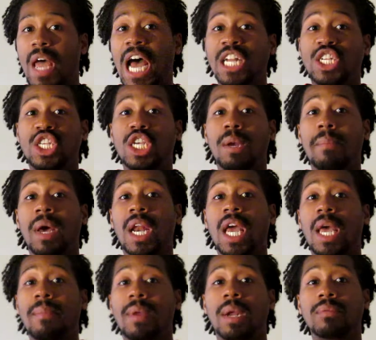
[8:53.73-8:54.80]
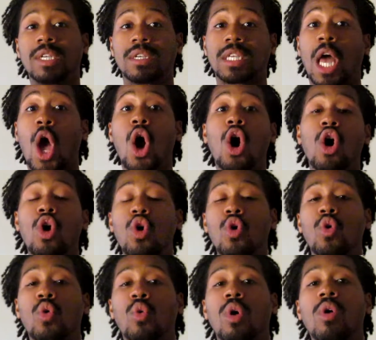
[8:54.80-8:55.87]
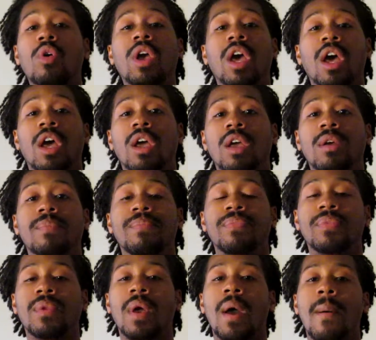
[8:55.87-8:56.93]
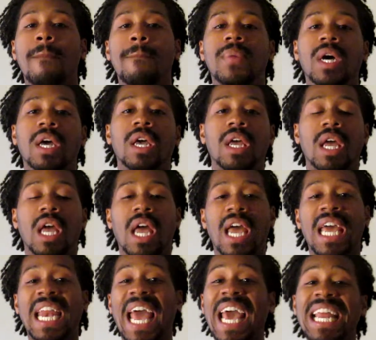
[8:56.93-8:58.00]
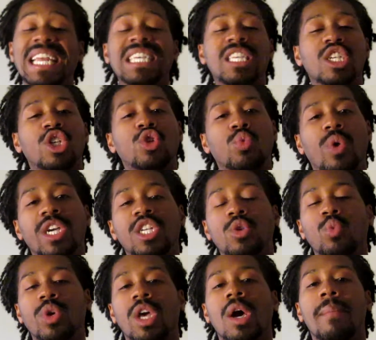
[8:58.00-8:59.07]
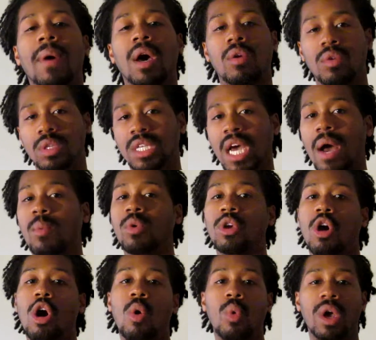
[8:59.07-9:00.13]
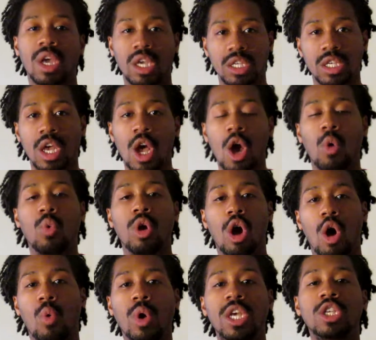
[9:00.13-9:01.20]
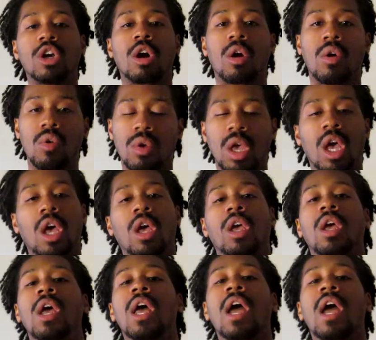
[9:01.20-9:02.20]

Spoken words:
I just hear my name and I'm just like, oh, okay. But in any situation, we come out on top. We always are okay.